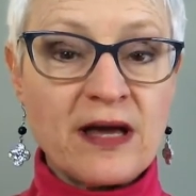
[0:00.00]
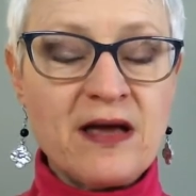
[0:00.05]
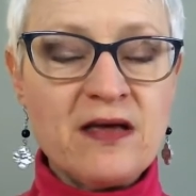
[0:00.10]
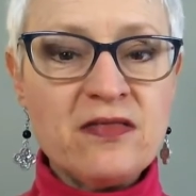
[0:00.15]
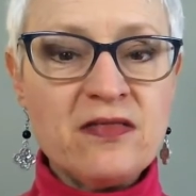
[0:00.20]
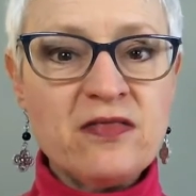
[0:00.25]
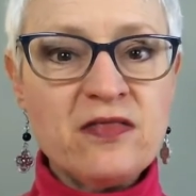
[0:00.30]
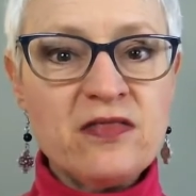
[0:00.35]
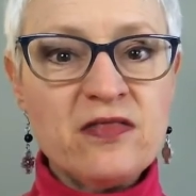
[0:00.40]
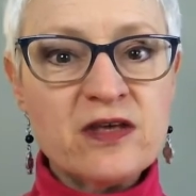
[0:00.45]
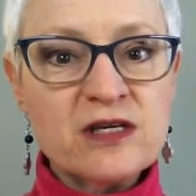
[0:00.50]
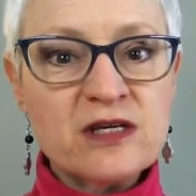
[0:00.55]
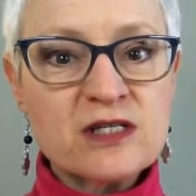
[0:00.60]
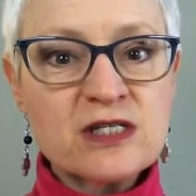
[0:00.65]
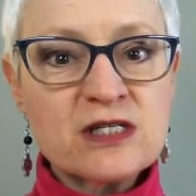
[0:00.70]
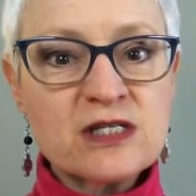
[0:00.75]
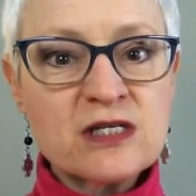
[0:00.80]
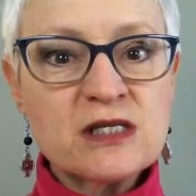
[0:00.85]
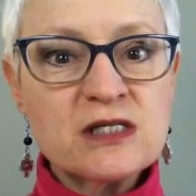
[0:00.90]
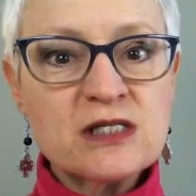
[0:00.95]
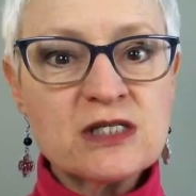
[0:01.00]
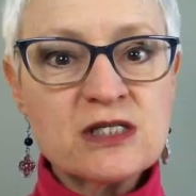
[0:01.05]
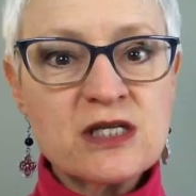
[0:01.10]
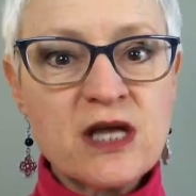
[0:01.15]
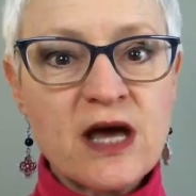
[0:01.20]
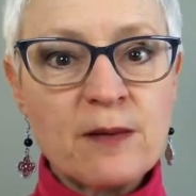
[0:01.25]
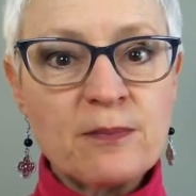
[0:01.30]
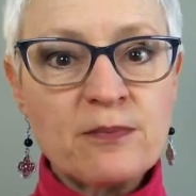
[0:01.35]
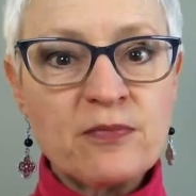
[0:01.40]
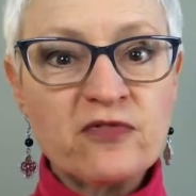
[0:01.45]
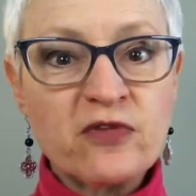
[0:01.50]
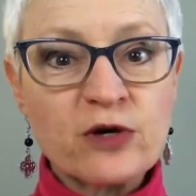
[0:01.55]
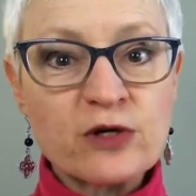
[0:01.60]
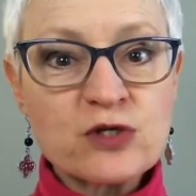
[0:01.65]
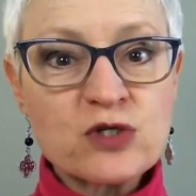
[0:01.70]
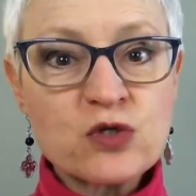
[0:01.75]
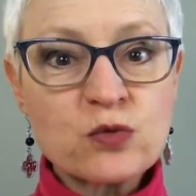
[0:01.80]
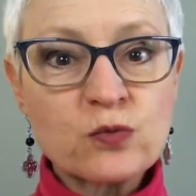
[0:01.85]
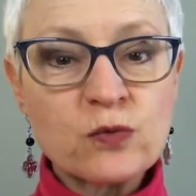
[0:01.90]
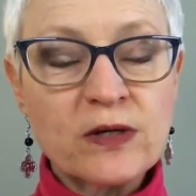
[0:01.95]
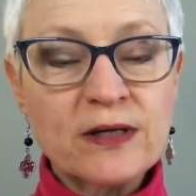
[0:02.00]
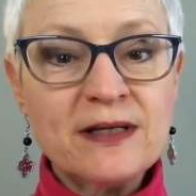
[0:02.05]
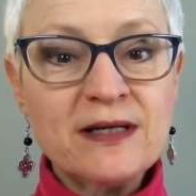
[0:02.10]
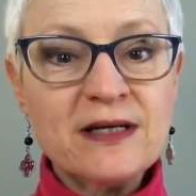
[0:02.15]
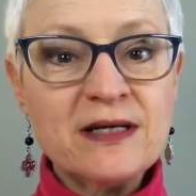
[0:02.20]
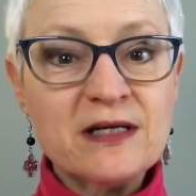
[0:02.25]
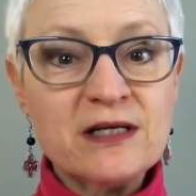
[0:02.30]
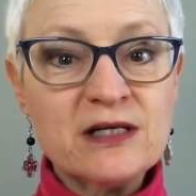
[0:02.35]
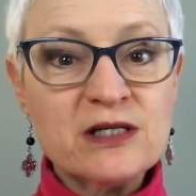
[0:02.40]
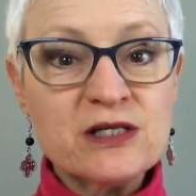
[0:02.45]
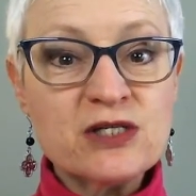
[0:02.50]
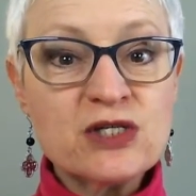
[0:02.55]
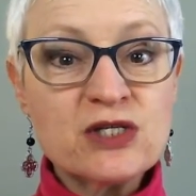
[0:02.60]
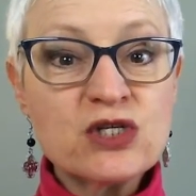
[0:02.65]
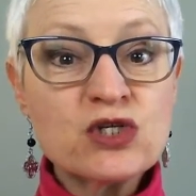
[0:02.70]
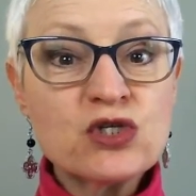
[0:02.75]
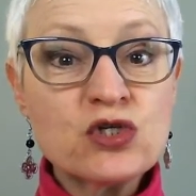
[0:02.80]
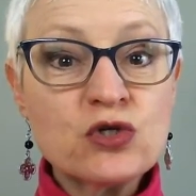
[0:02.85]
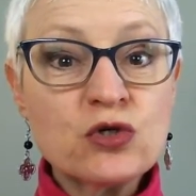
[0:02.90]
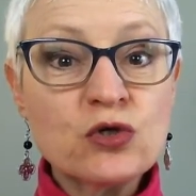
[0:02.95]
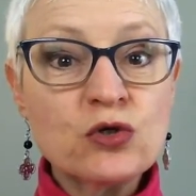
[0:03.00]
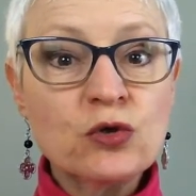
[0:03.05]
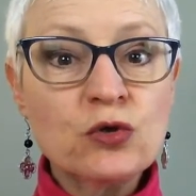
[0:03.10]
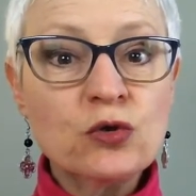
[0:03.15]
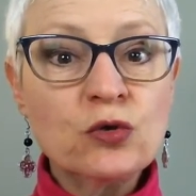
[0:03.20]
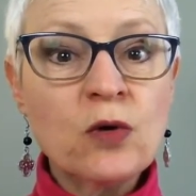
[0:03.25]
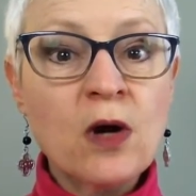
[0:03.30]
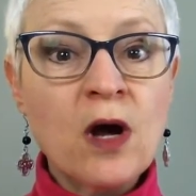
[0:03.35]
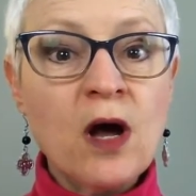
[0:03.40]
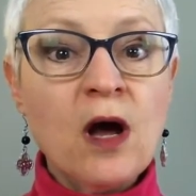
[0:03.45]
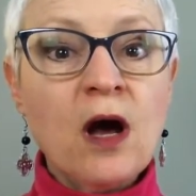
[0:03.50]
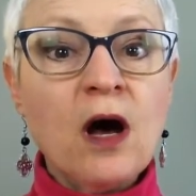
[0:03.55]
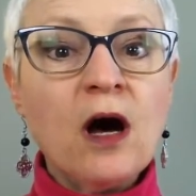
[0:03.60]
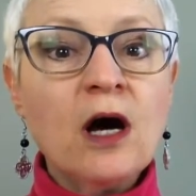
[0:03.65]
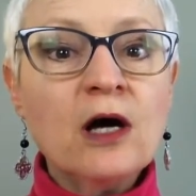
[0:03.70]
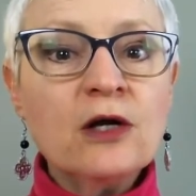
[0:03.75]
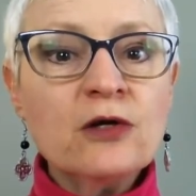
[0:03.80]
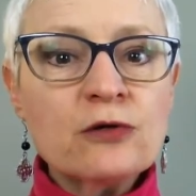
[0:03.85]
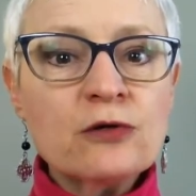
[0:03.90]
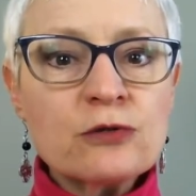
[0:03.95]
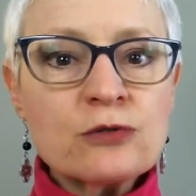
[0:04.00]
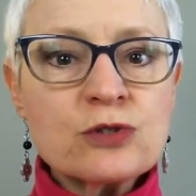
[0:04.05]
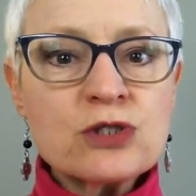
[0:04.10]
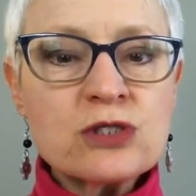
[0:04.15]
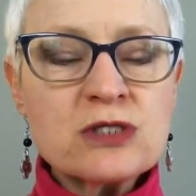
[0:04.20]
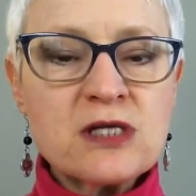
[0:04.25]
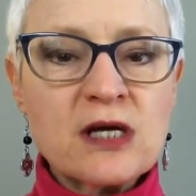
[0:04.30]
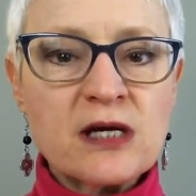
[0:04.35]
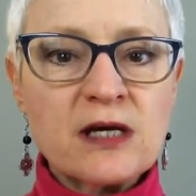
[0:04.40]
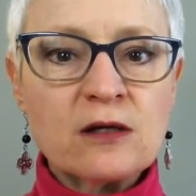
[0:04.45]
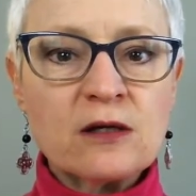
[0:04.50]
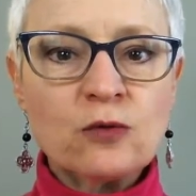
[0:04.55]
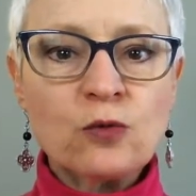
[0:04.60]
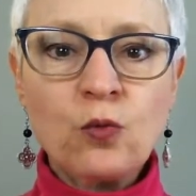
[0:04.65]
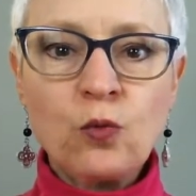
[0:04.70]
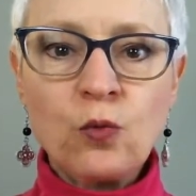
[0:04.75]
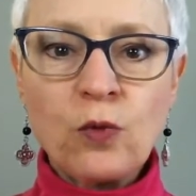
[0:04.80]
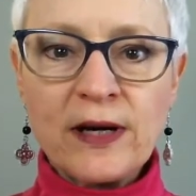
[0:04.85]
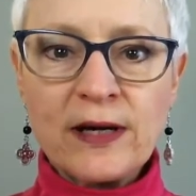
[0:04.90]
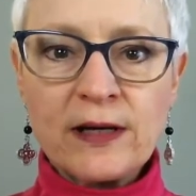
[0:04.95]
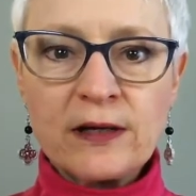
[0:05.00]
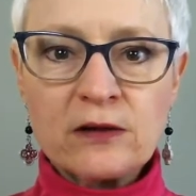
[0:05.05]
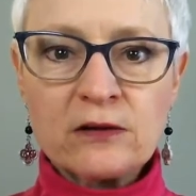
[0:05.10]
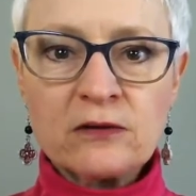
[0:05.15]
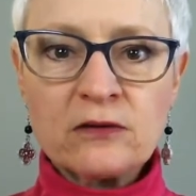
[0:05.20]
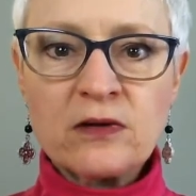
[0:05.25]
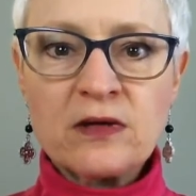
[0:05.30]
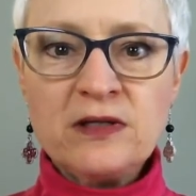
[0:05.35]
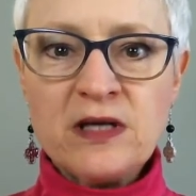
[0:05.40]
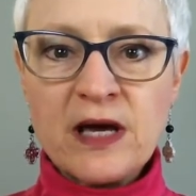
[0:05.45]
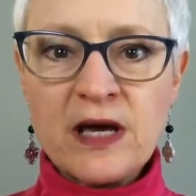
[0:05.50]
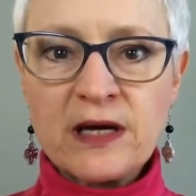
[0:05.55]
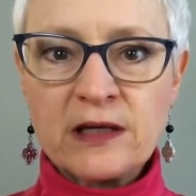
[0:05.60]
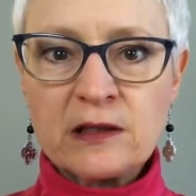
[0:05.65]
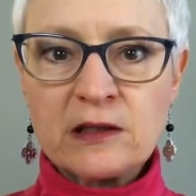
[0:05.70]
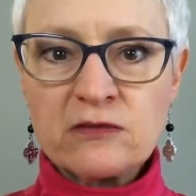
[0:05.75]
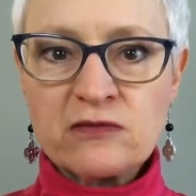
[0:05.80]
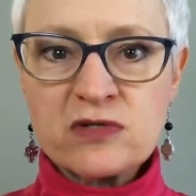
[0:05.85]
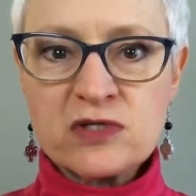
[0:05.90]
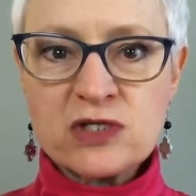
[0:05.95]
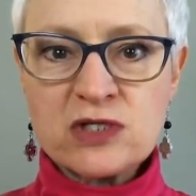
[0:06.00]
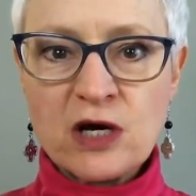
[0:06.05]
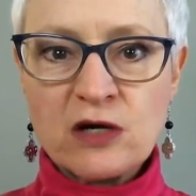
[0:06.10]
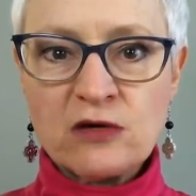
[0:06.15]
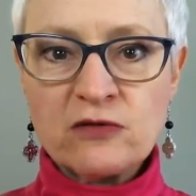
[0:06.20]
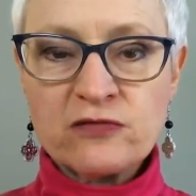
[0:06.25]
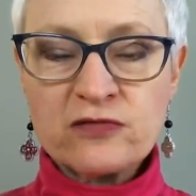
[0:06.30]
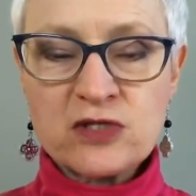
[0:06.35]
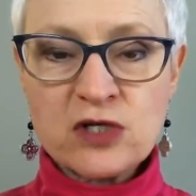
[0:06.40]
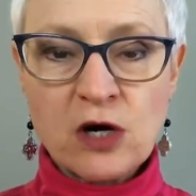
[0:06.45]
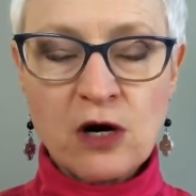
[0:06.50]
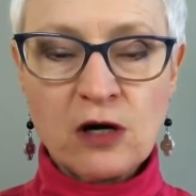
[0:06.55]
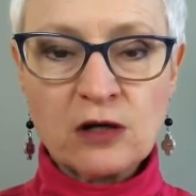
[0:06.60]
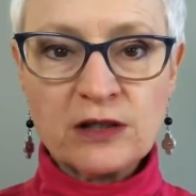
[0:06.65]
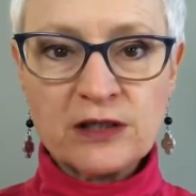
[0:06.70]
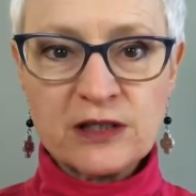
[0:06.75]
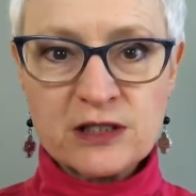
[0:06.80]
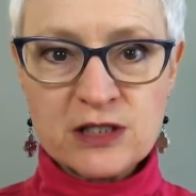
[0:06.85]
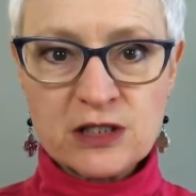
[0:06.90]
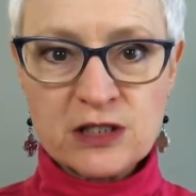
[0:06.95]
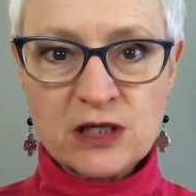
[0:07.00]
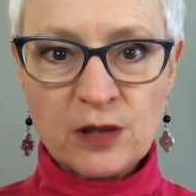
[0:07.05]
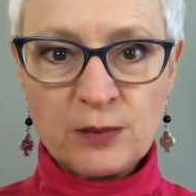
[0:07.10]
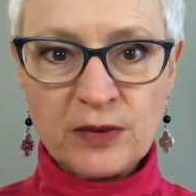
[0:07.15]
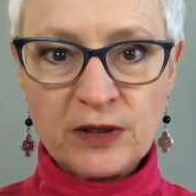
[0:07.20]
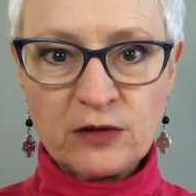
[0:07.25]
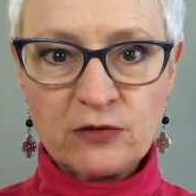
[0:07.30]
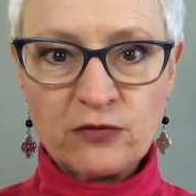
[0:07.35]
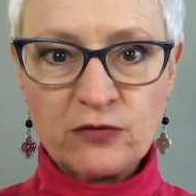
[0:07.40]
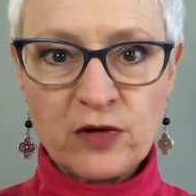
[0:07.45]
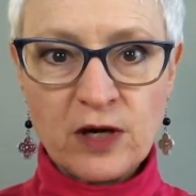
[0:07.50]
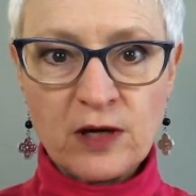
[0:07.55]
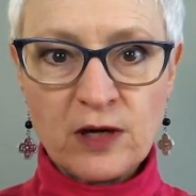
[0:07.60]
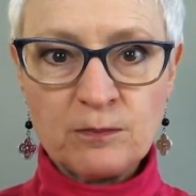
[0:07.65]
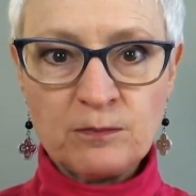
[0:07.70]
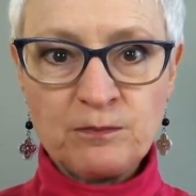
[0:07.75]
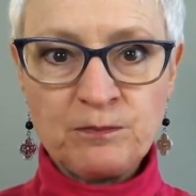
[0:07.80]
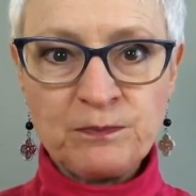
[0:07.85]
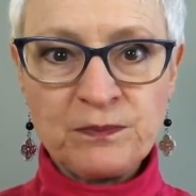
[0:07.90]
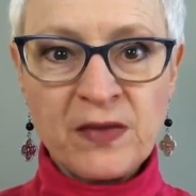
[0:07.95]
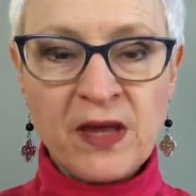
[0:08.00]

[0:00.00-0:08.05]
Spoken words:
And this step, first one, is to understand where negative self-talk is coming from.